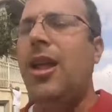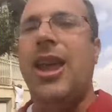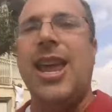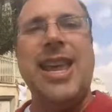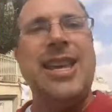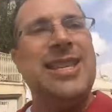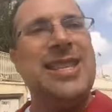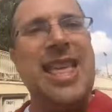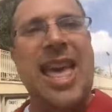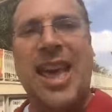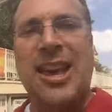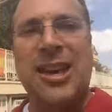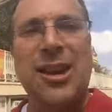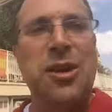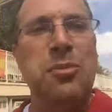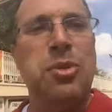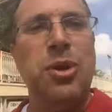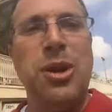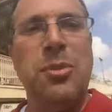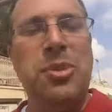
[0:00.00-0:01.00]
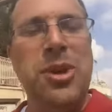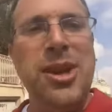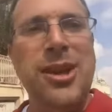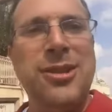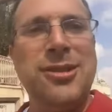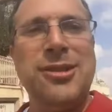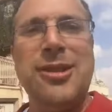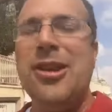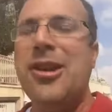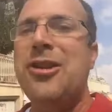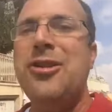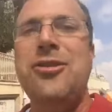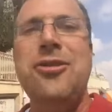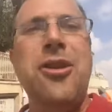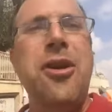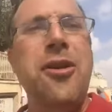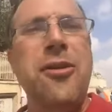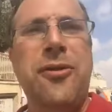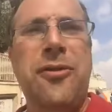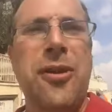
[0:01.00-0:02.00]
Is that going to bring peace?
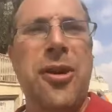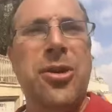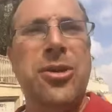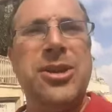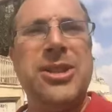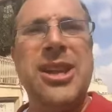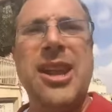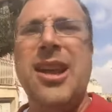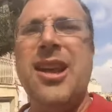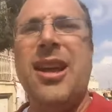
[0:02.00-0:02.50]
No, folks.